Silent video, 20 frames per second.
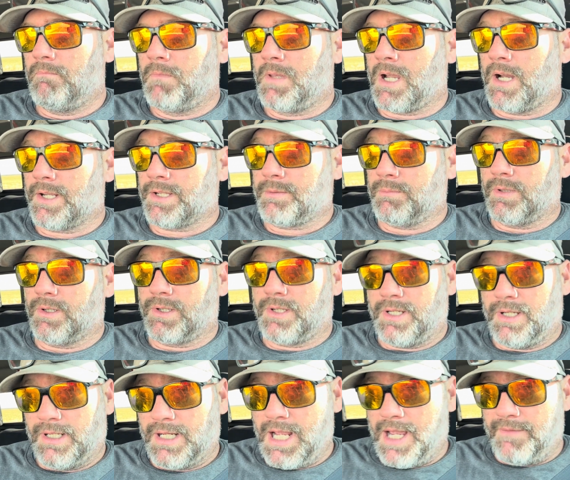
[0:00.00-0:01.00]
customers
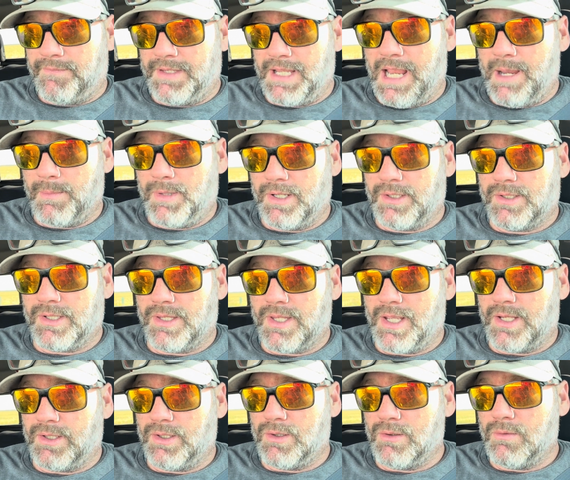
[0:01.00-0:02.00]
could have damage, and
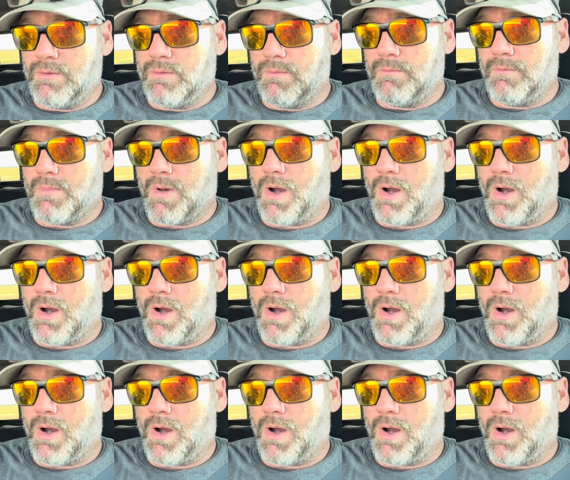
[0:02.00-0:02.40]
then you